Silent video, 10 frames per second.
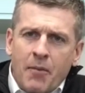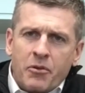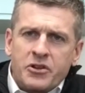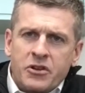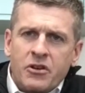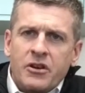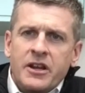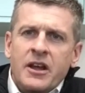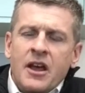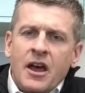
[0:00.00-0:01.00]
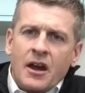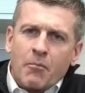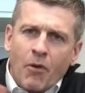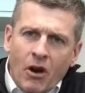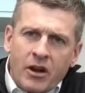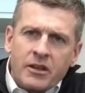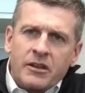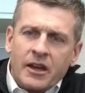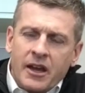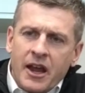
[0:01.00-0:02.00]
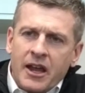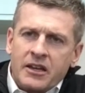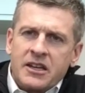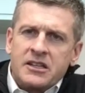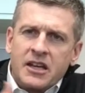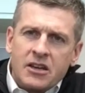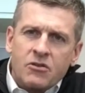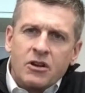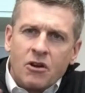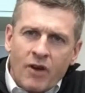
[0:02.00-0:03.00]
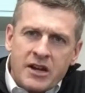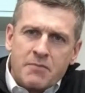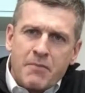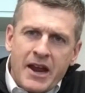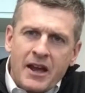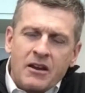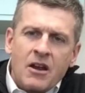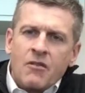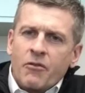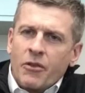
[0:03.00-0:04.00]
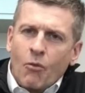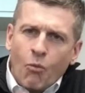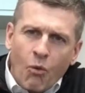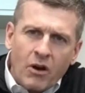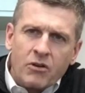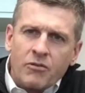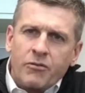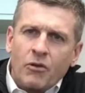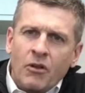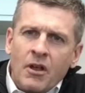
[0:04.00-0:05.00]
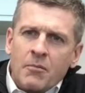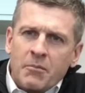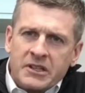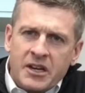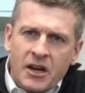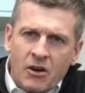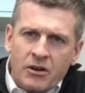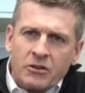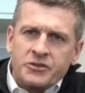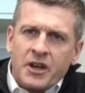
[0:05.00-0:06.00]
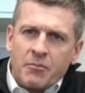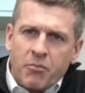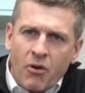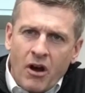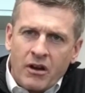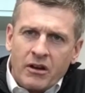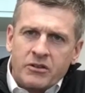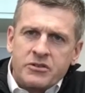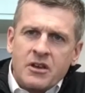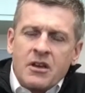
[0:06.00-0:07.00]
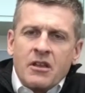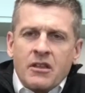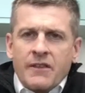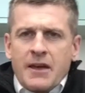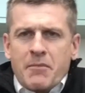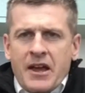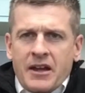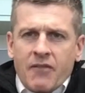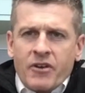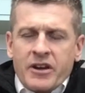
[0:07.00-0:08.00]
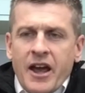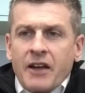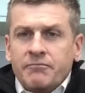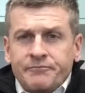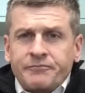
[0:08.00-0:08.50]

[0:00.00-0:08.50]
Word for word: opportunity and a market that can continue to create demand for the wonderful materials and products that they make every day.